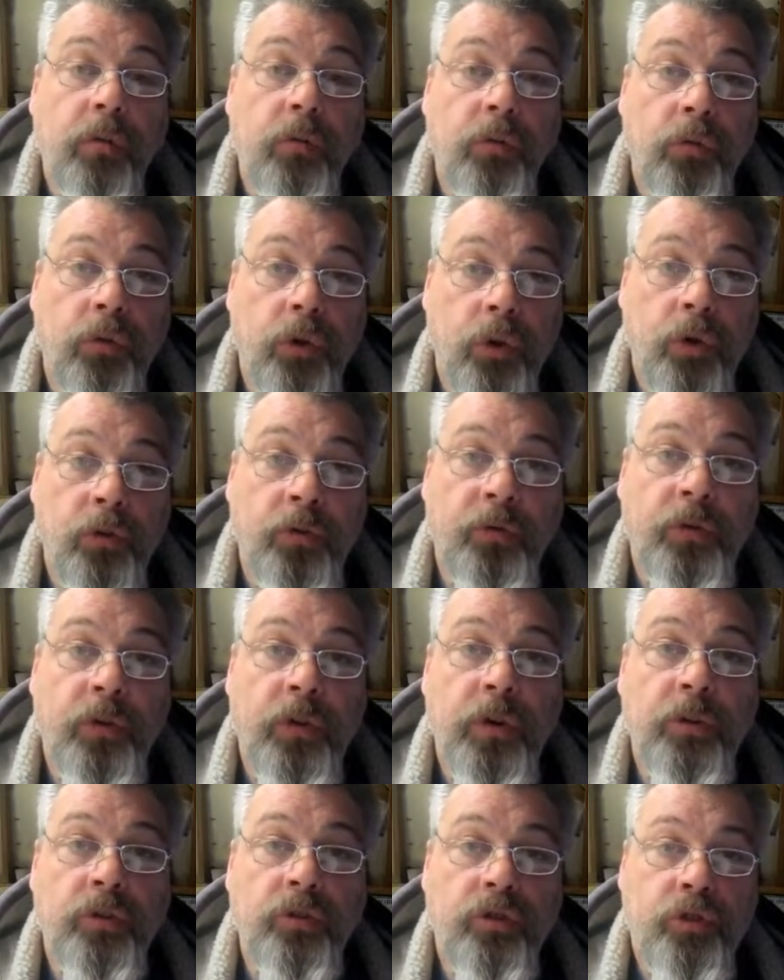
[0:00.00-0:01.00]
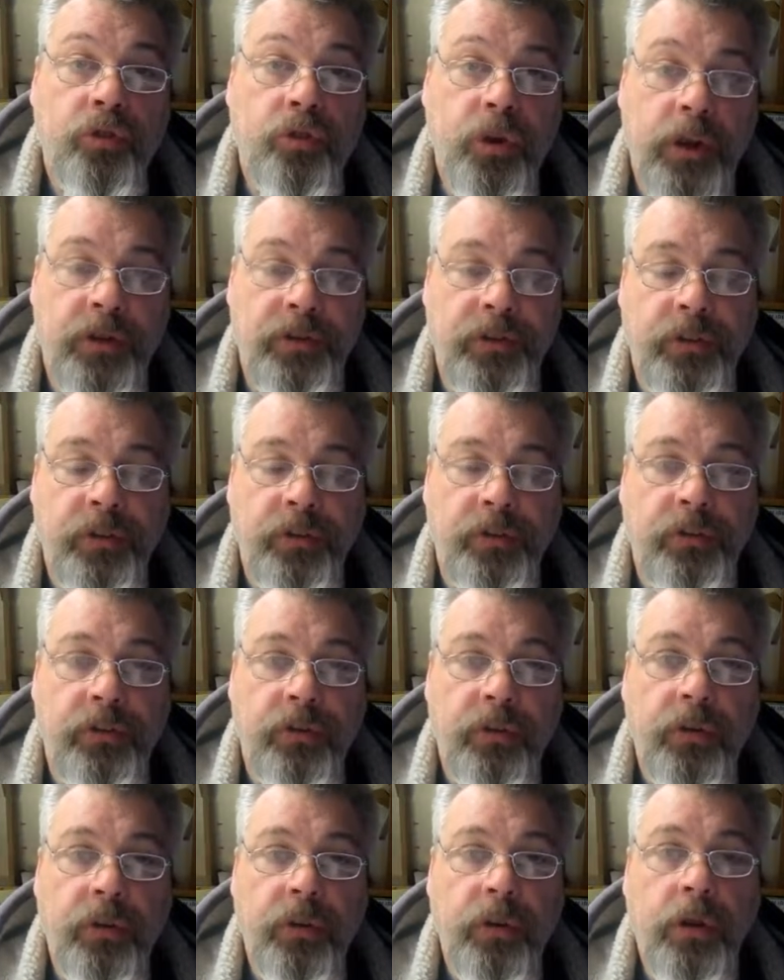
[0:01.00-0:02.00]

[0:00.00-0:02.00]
roof trusses.